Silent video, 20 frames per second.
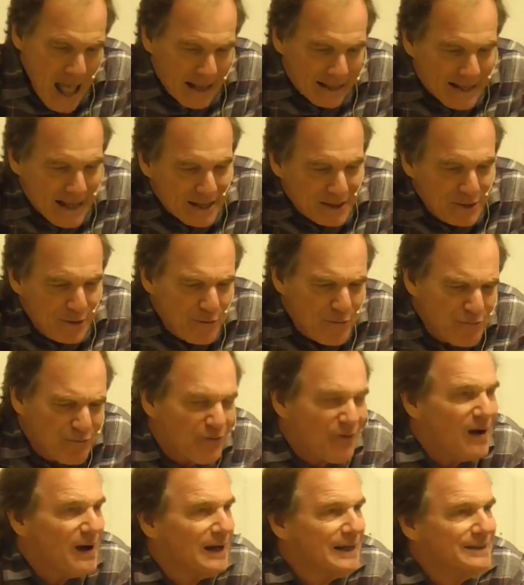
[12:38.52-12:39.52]
Can you
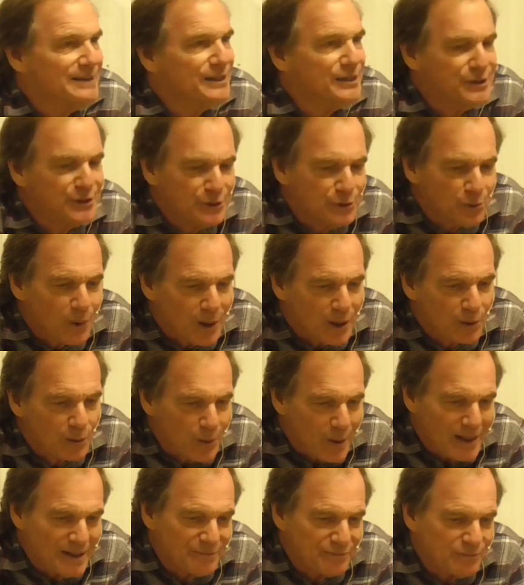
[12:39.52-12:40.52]
find that you are
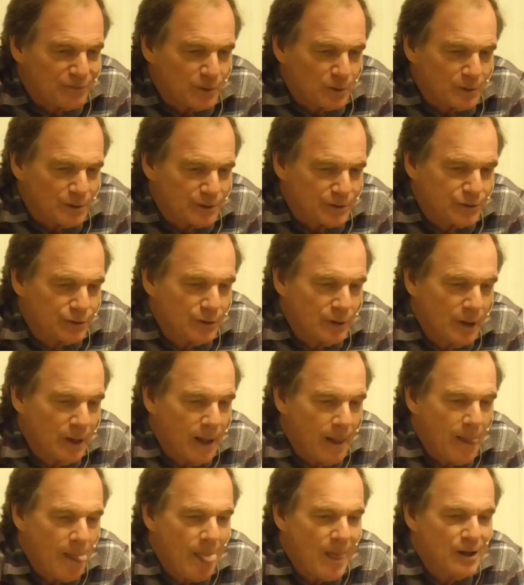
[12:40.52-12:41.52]
grateful
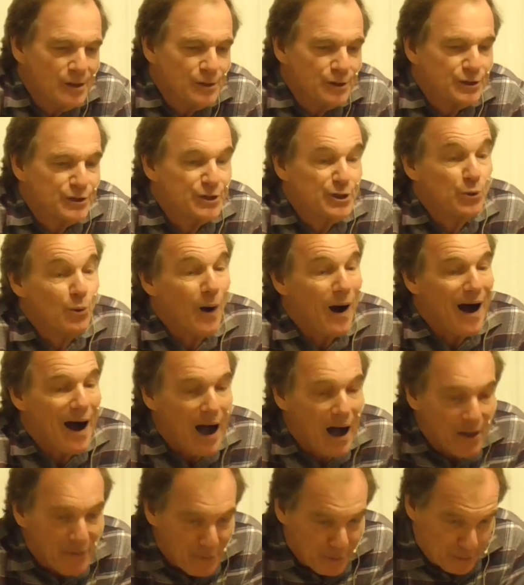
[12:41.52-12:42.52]
to
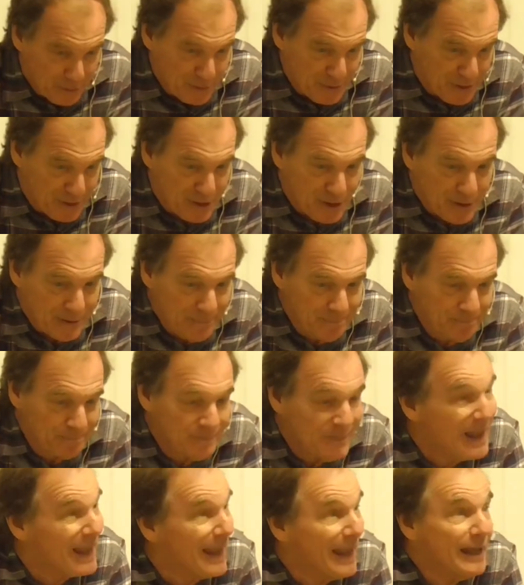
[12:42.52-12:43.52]
others
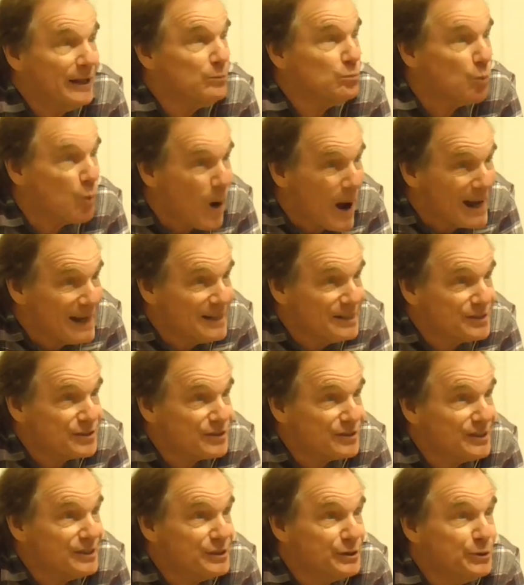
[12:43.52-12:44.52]
in ways
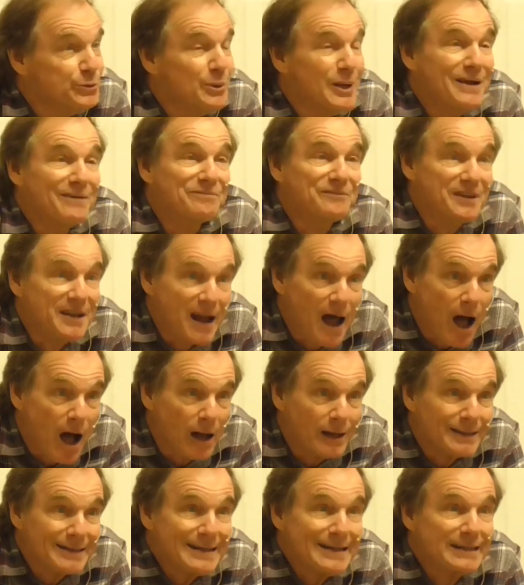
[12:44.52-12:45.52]
that you have
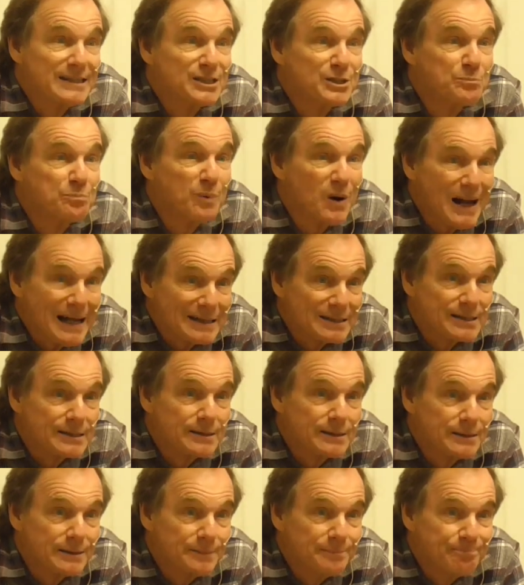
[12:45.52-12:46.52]
not
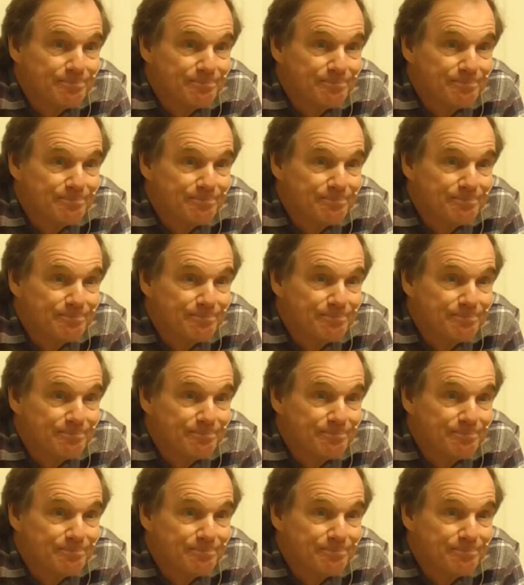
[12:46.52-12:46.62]
expressed?